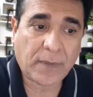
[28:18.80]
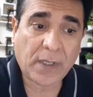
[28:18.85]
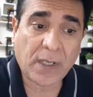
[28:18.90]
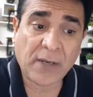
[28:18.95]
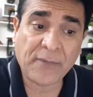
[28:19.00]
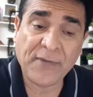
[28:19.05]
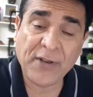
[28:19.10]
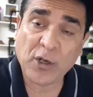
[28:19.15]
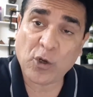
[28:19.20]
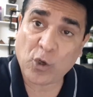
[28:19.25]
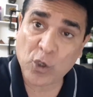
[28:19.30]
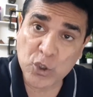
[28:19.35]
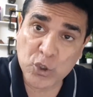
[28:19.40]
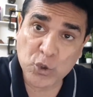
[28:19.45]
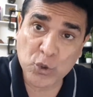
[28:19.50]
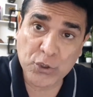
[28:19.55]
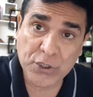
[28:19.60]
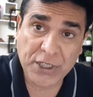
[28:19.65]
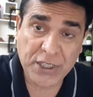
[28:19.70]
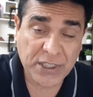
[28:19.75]
will
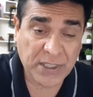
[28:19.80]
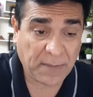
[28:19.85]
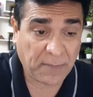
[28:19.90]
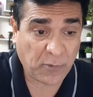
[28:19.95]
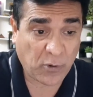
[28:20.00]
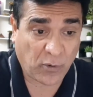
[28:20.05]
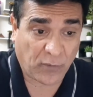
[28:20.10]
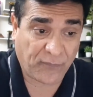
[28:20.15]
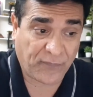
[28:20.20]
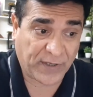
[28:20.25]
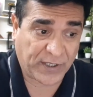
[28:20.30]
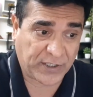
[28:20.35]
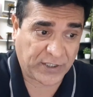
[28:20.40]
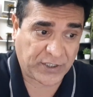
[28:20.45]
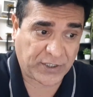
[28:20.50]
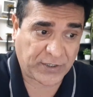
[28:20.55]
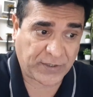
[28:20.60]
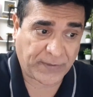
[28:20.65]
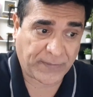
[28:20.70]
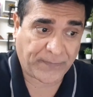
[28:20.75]
also see some
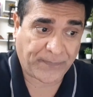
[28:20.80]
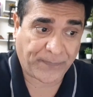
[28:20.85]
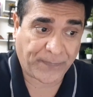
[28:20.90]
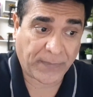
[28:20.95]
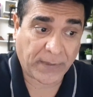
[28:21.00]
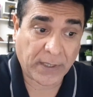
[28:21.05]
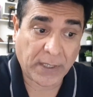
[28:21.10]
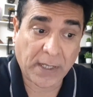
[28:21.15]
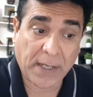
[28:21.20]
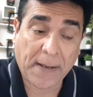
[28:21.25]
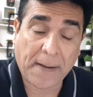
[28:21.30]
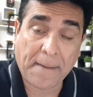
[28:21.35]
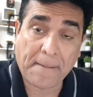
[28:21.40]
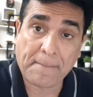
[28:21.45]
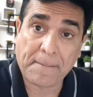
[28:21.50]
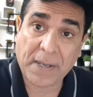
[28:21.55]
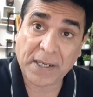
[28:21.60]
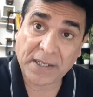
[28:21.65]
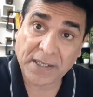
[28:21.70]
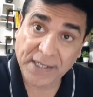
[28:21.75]
conflicts,
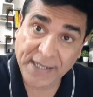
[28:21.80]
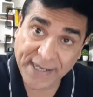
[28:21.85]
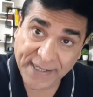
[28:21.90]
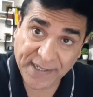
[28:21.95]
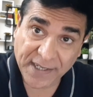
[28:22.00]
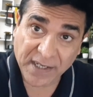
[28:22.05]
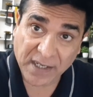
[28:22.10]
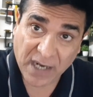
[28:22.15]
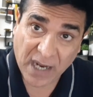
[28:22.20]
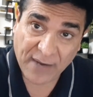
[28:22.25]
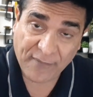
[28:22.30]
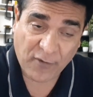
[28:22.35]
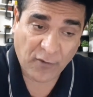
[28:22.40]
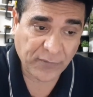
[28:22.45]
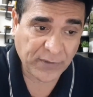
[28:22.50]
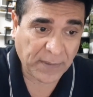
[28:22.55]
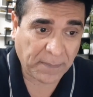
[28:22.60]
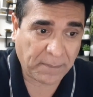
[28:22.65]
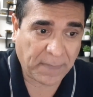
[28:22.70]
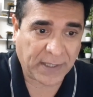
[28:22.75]
but later half
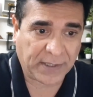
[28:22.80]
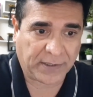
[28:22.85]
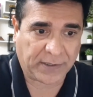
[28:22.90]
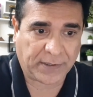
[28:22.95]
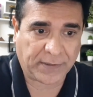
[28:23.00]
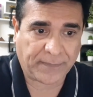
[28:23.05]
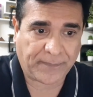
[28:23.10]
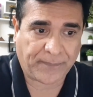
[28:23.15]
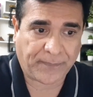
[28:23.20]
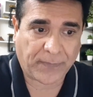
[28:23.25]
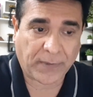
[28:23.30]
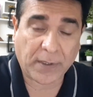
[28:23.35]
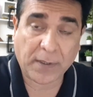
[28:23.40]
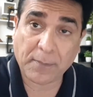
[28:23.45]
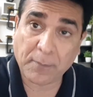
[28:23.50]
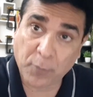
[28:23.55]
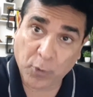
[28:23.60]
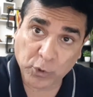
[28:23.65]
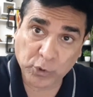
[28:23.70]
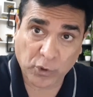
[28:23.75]
of the month,
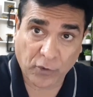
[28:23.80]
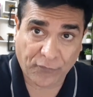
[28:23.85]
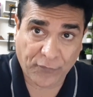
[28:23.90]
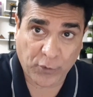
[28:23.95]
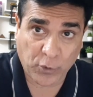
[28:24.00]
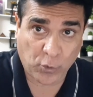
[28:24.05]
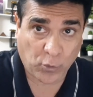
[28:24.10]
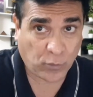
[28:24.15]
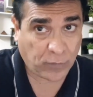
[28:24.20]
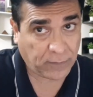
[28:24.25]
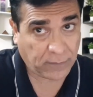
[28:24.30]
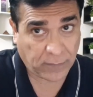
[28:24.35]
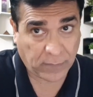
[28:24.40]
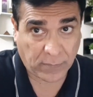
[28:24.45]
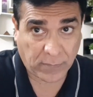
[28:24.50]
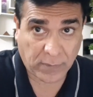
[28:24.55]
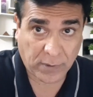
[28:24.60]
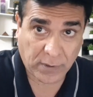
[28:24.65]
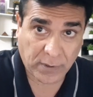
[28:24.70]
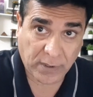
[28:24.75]
both of you,
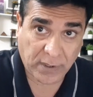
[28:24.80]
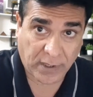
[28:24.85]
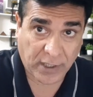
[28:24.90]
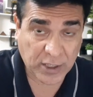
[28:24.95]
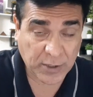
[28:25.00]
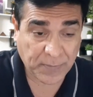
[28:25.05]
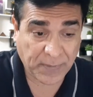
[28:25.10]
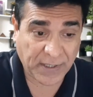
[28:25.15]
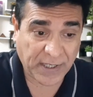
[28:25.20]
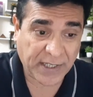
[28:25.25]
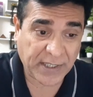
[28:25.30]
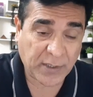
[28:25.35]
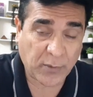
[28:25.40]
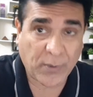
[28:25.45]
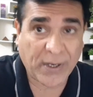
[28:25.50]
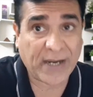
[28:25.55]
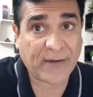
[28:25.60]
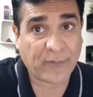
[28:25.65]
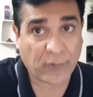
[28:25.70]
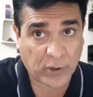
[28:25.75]
the husband and the
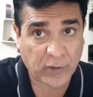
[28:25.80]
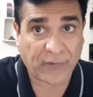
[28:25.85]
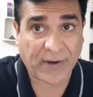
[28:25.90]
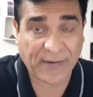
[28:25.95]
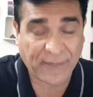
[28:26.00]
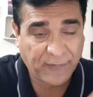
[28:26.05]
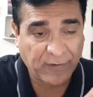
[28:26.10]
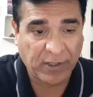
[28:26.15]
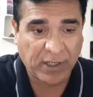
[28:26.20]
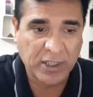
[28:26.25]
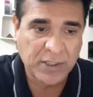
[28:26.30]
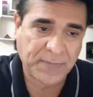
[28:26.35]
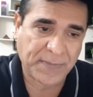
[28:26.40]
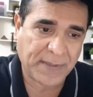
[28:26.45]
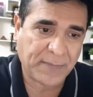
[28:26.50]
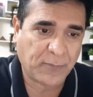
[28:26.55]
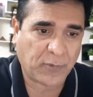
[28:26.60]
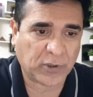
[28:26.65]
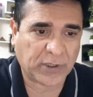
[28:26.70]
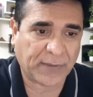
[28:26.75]
wife, or the wife and the
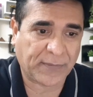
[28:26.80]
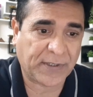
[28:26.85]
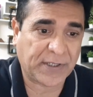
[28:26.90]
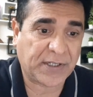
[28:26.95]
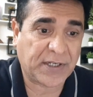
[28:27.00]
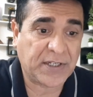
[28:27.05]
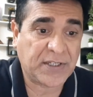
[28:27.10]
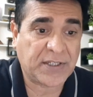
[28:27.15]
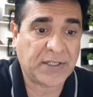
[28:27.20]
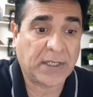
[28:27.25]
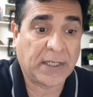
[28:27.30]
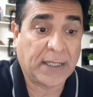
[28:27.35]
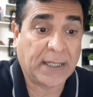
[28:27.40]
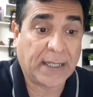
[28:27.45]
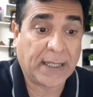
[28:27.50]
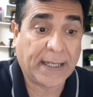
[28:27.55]
husband, whatever it is,